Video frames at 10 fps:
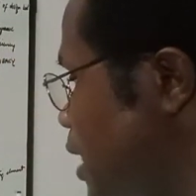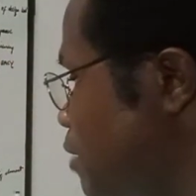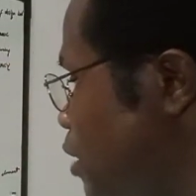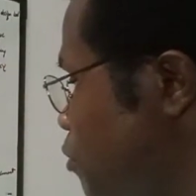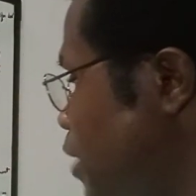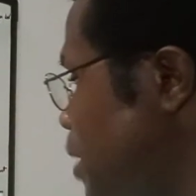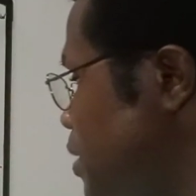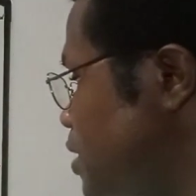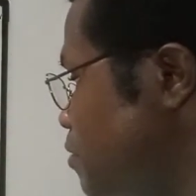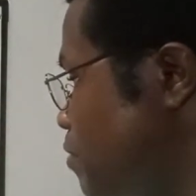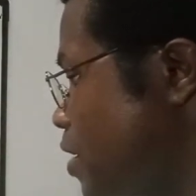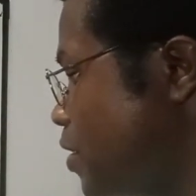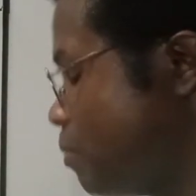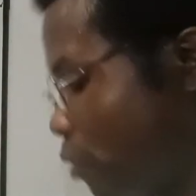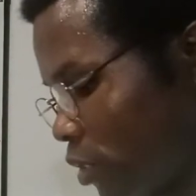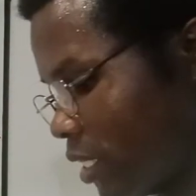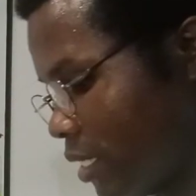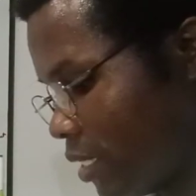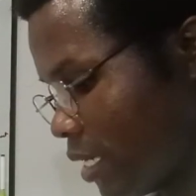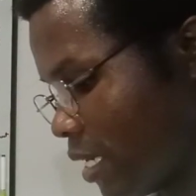Kevlar fibers are very
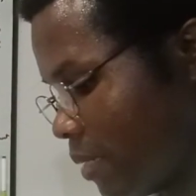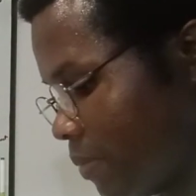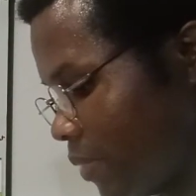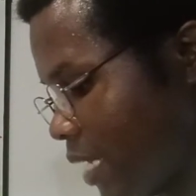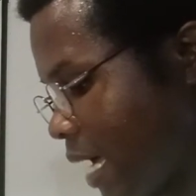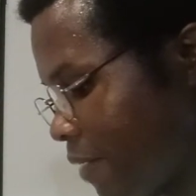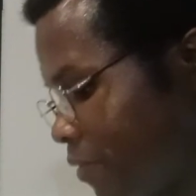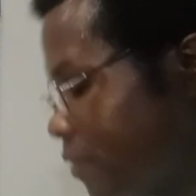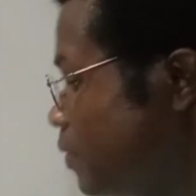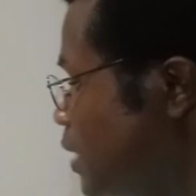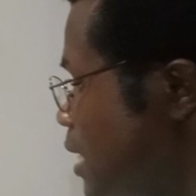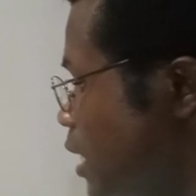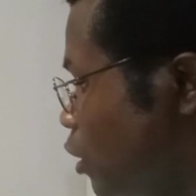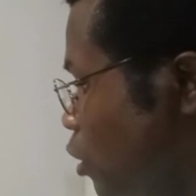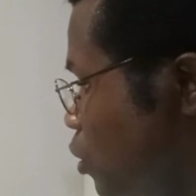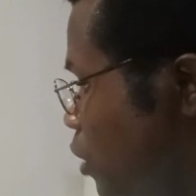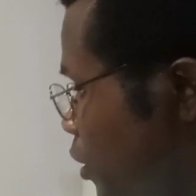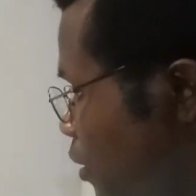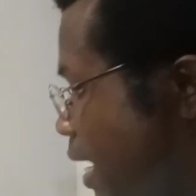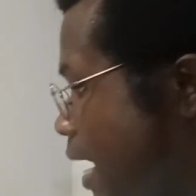important. They have, not only
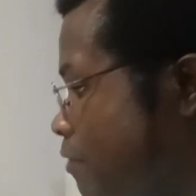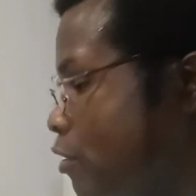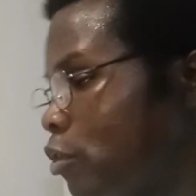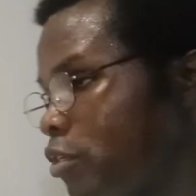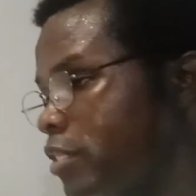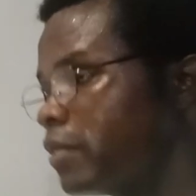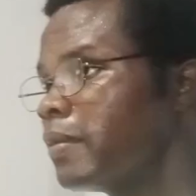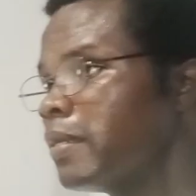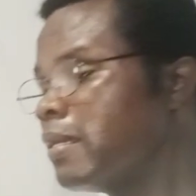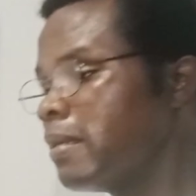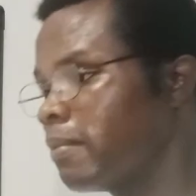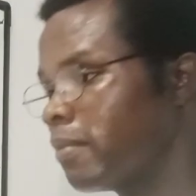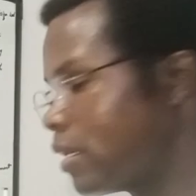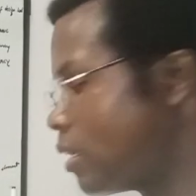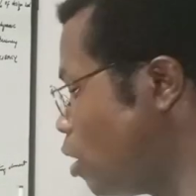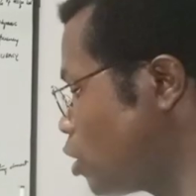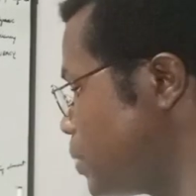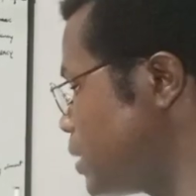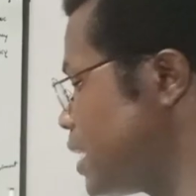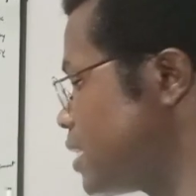do they have good
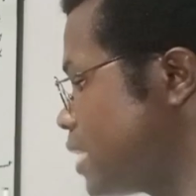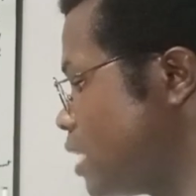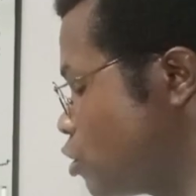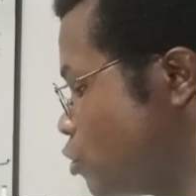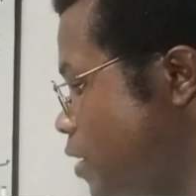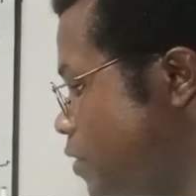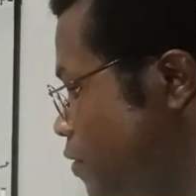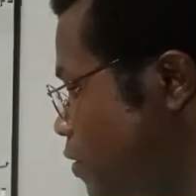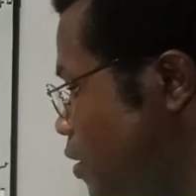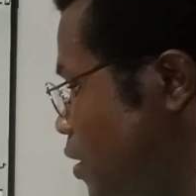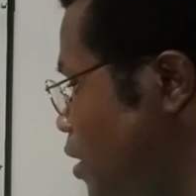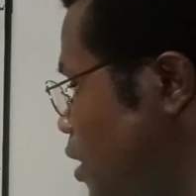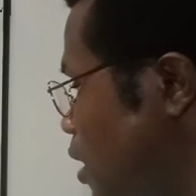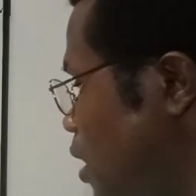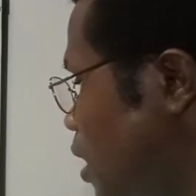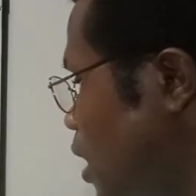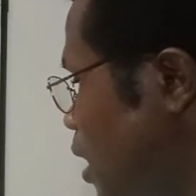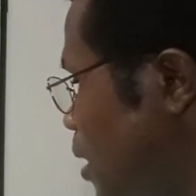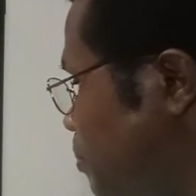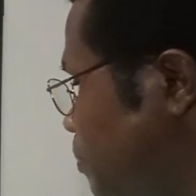ultimate tensile strength
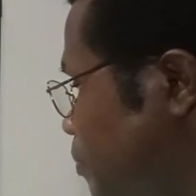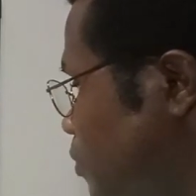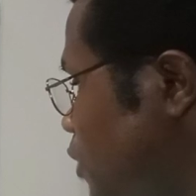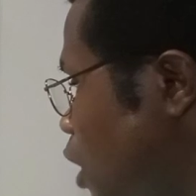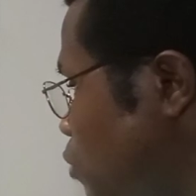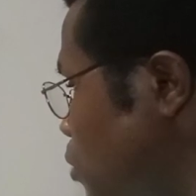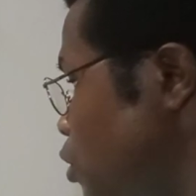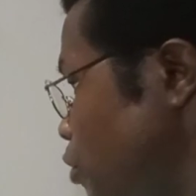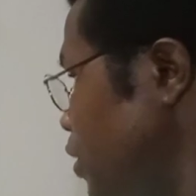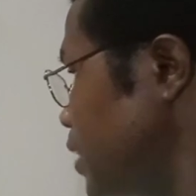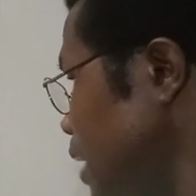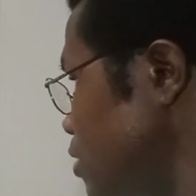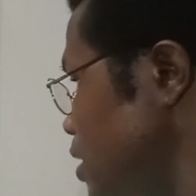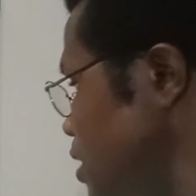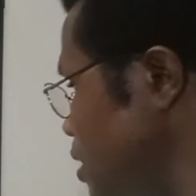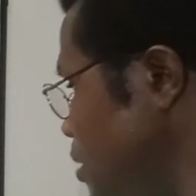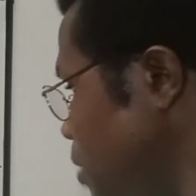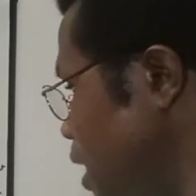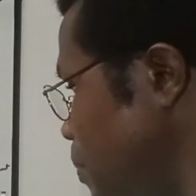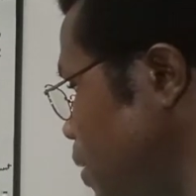of up to 3,000
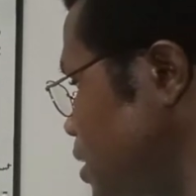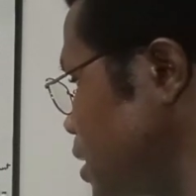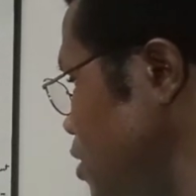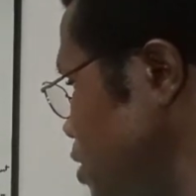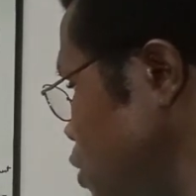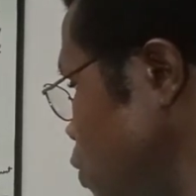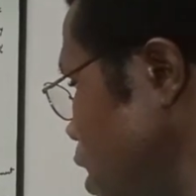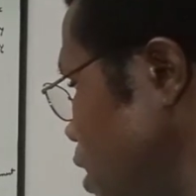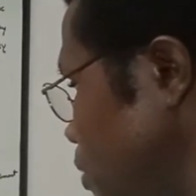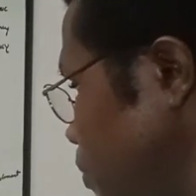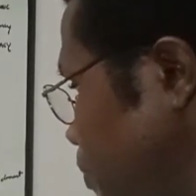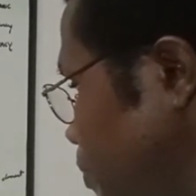megapascals as well.